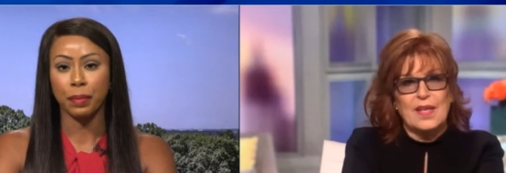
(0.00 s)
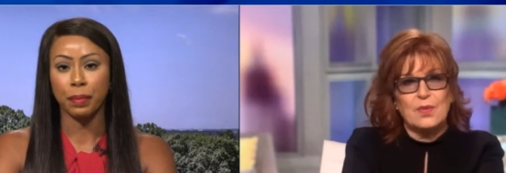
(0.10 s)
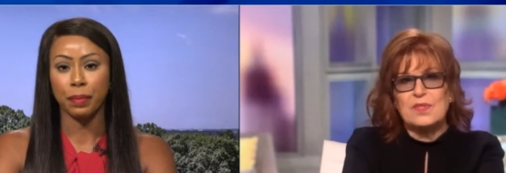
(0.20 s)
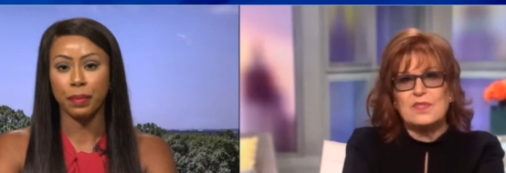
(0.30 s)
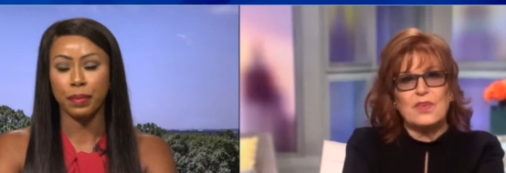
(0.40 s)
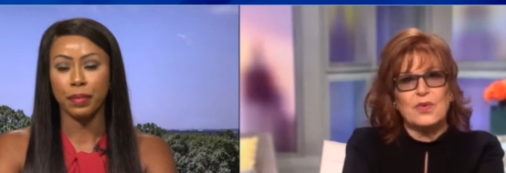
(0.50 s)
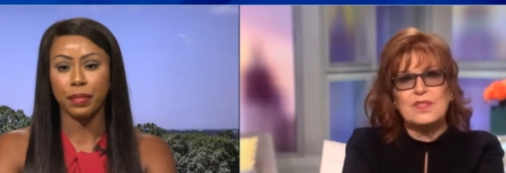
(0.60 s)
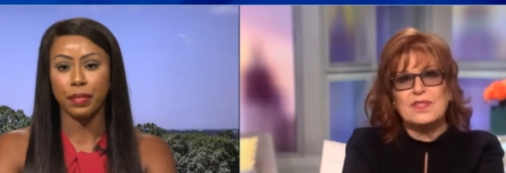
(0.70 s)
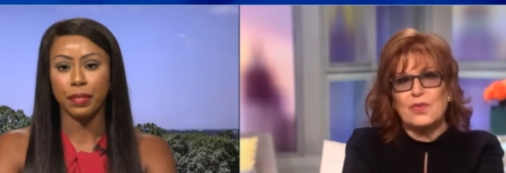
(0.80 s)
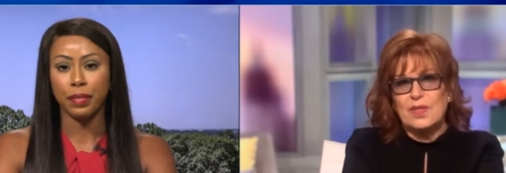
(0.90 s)
Speaker 1: that it was a
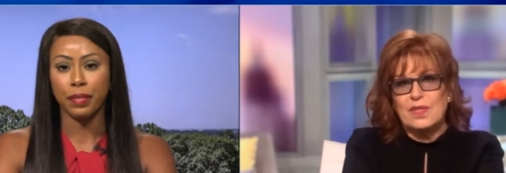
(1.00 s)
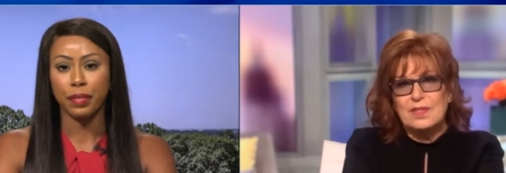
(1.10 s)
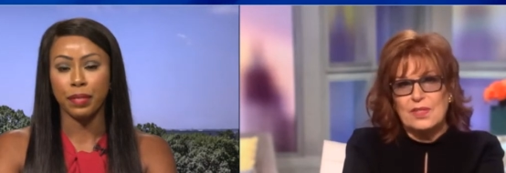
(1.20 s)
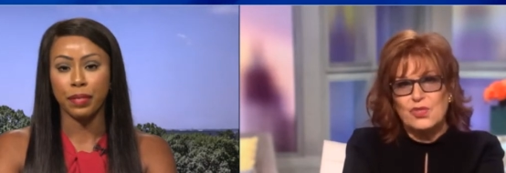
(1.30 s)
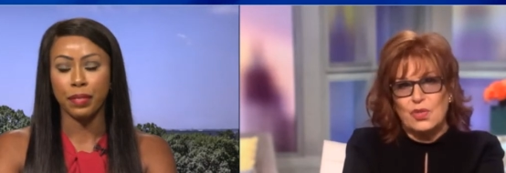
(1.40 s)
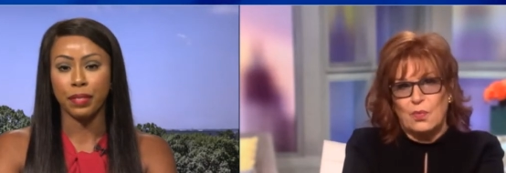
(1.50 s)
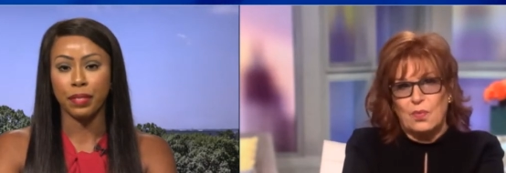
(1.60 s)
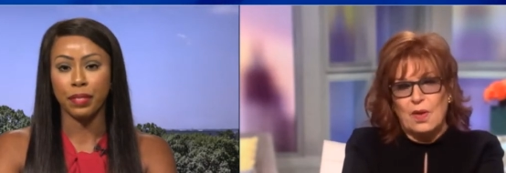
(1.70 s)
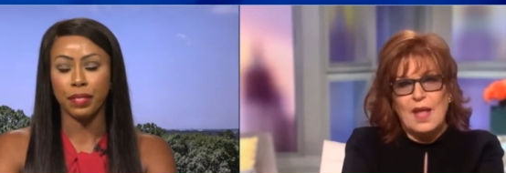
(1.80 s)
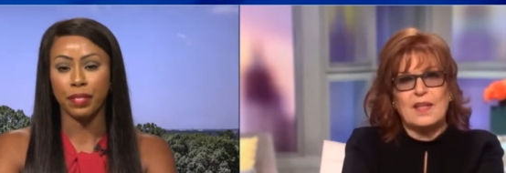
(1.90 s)
very serious issue
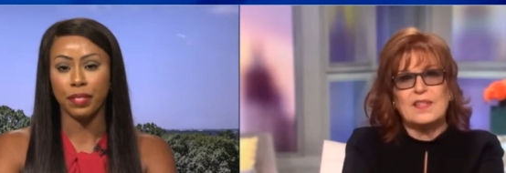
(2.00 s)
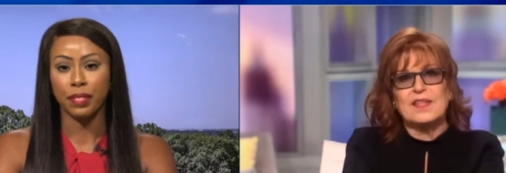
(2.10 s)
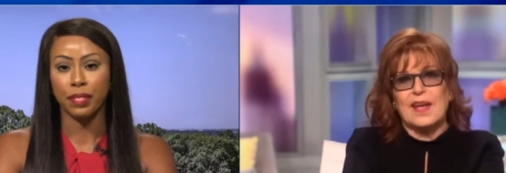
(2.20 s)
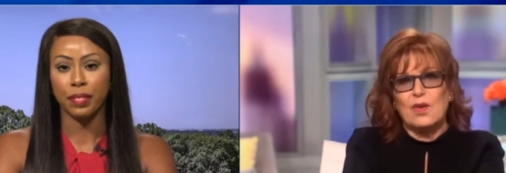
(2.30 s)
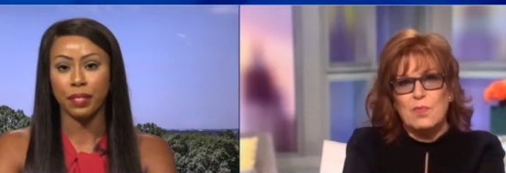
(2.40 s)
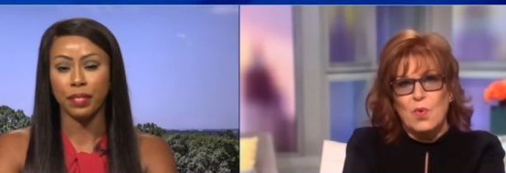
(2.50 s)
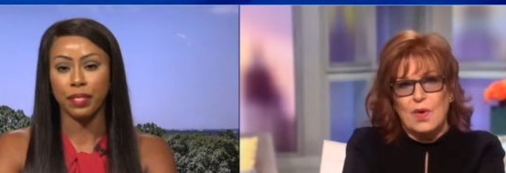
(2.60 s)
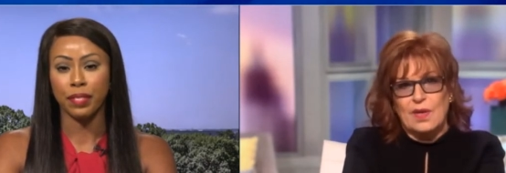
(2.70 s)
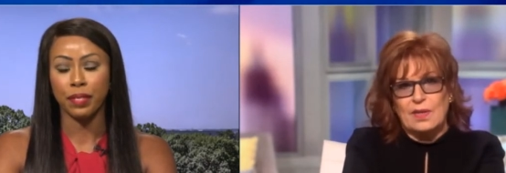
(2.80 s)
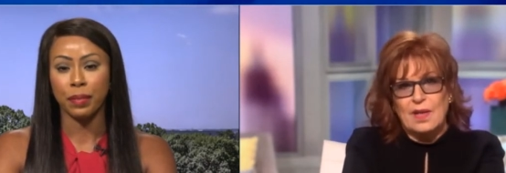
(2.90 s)
and it's
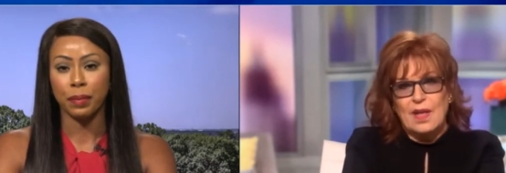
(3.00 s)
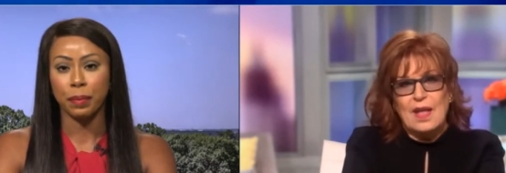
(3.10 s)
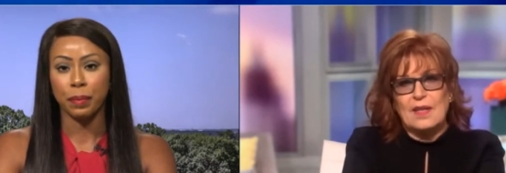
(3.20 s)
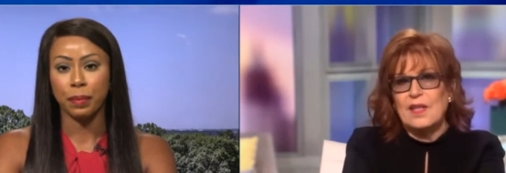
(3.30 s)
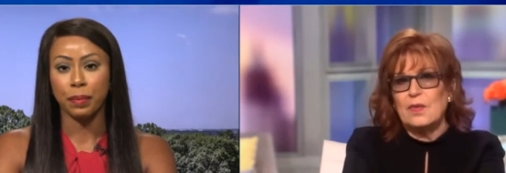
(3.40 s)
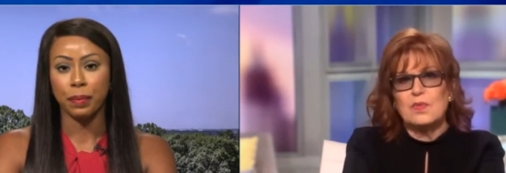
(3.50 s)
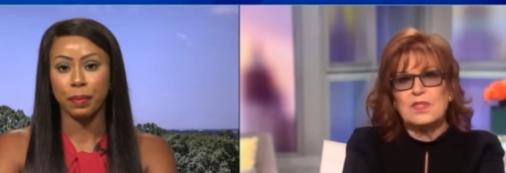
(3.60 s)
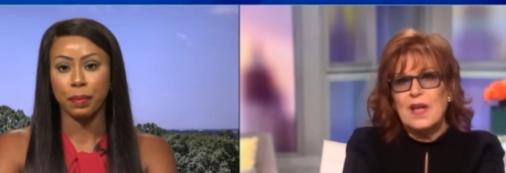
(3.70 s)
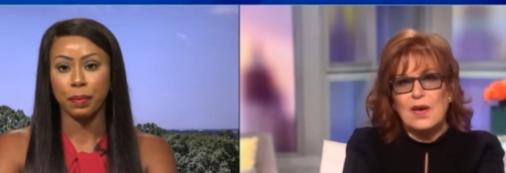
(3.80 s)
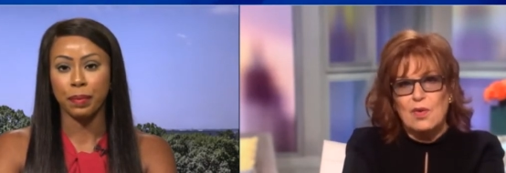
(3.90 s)
airborne and that it
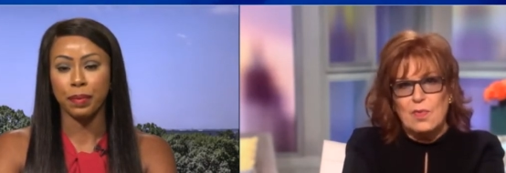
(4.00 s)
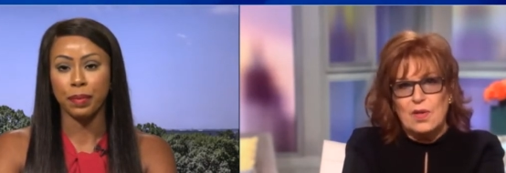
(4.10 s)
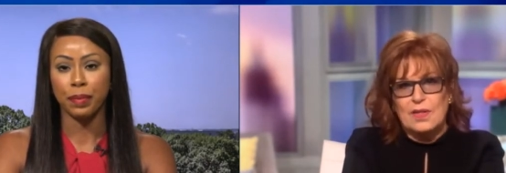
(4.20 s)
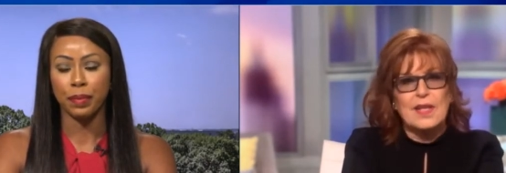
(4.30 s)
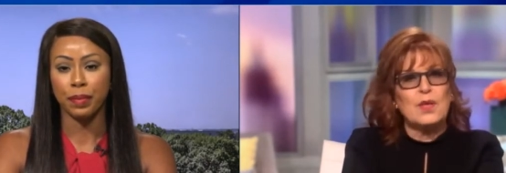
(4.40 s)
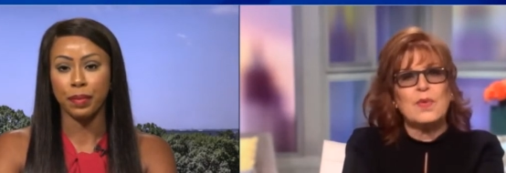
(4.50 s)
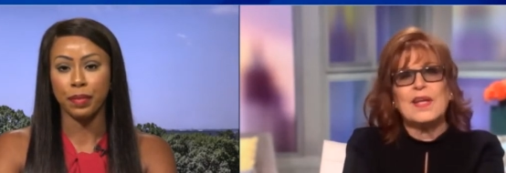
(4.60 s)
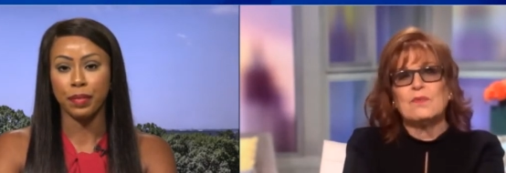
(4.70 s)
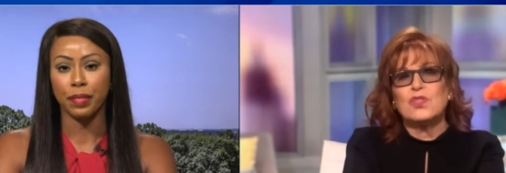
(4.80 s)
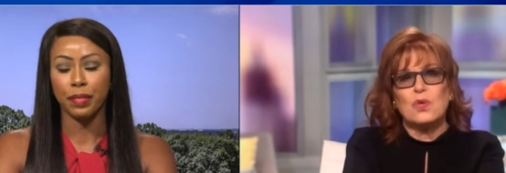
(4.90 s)
was terrible. And then he
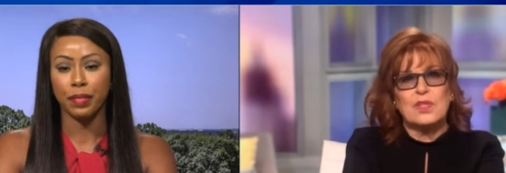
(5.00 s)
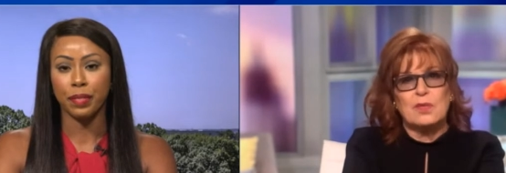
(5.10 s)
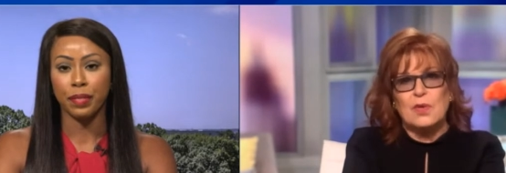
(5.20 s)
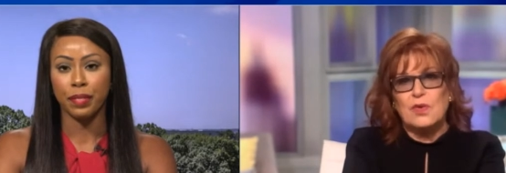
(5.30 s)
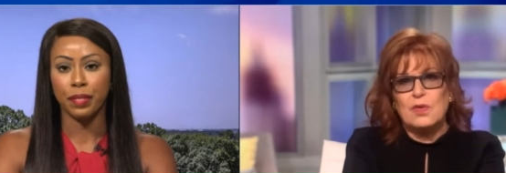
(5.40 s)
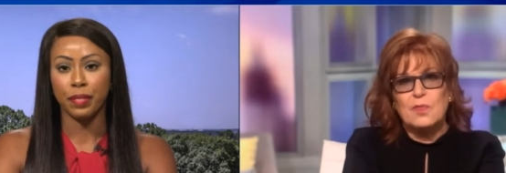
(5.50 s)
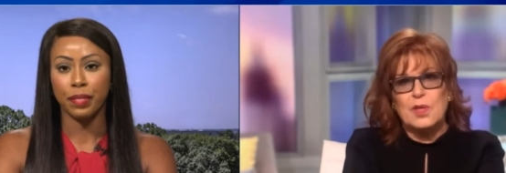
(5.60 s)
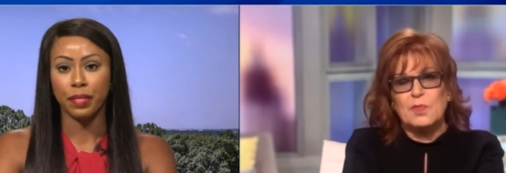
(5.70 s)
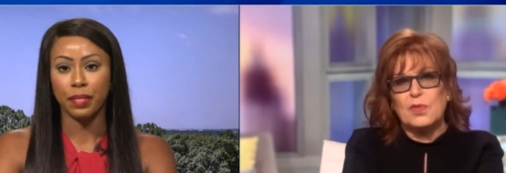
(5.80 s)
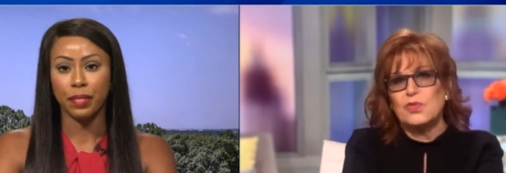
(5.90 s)
went out and told the
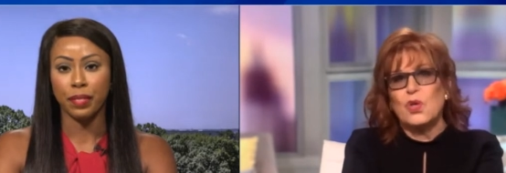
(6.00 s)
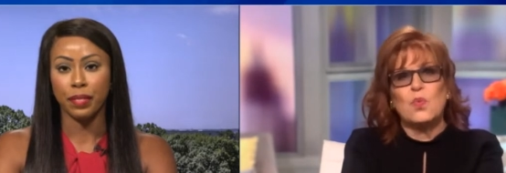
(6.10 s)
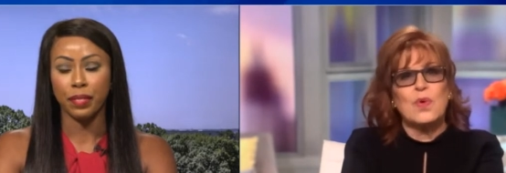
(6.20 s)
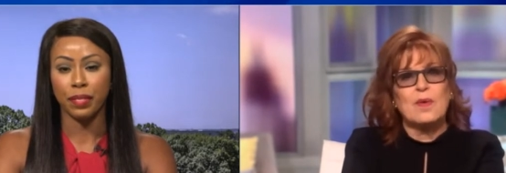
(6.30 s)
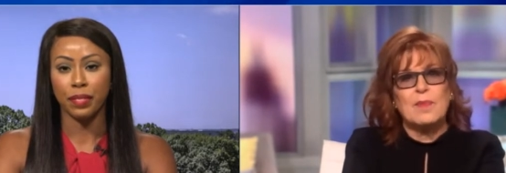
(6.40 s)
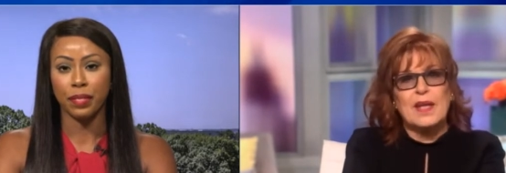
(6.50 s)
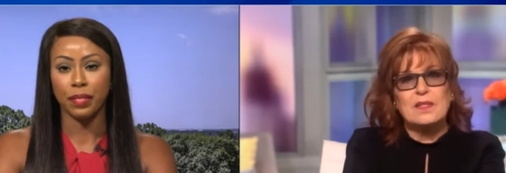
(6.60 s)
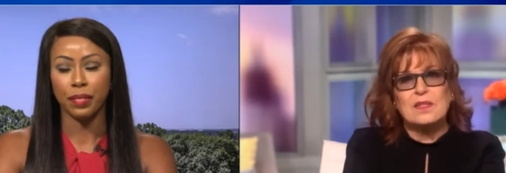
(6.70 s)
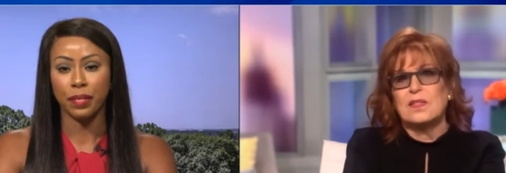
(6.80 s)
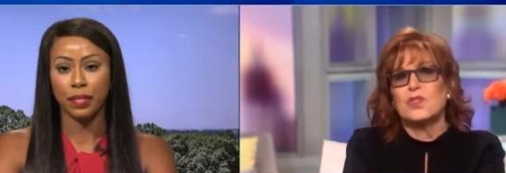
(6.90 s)
American people, don't wear
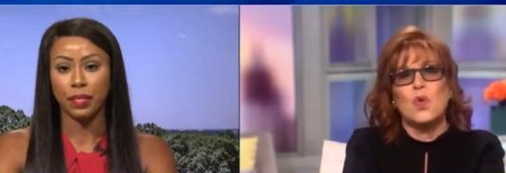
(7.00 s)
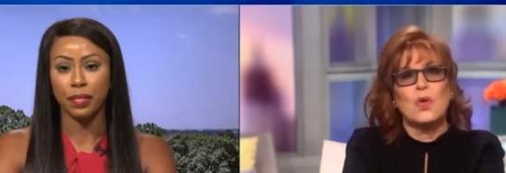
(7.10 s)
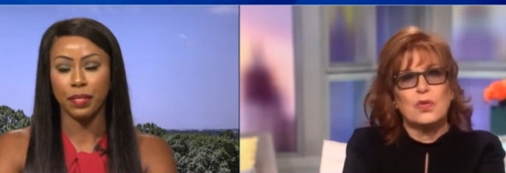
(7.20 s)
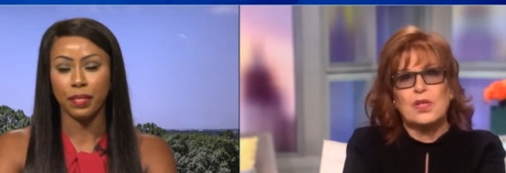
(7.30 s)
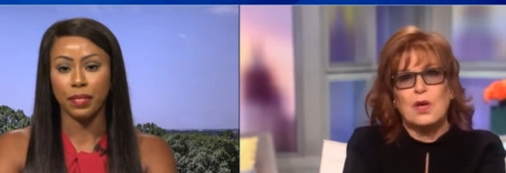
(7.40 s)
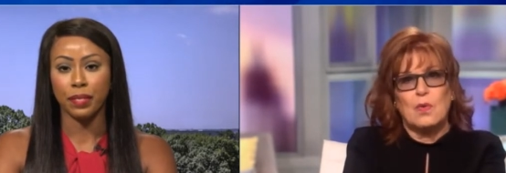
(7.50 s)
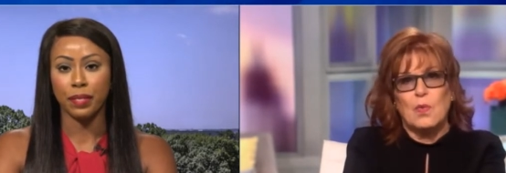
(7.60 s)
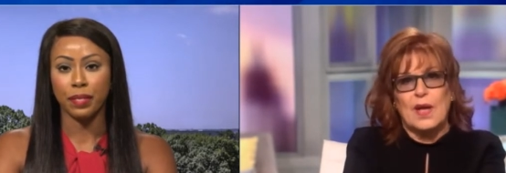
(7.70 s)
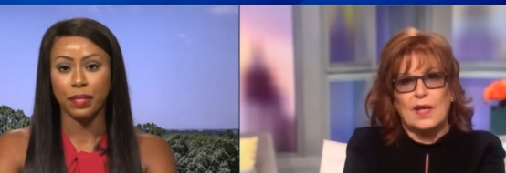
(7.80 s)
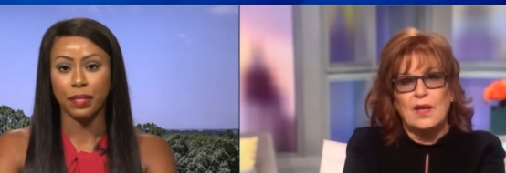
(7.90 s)
masks, it's all going to go
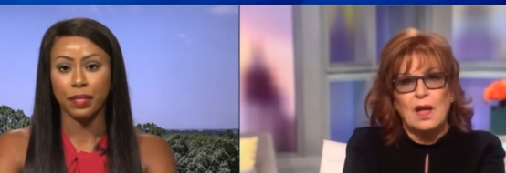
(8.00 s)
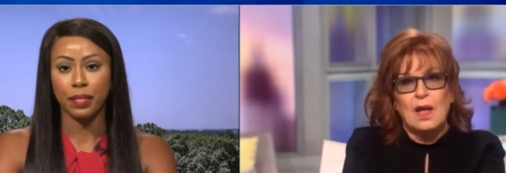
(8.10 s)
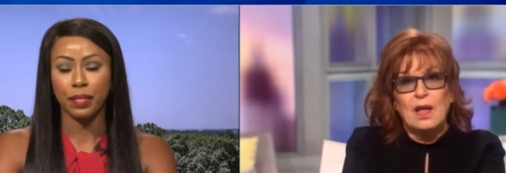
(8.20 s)
away.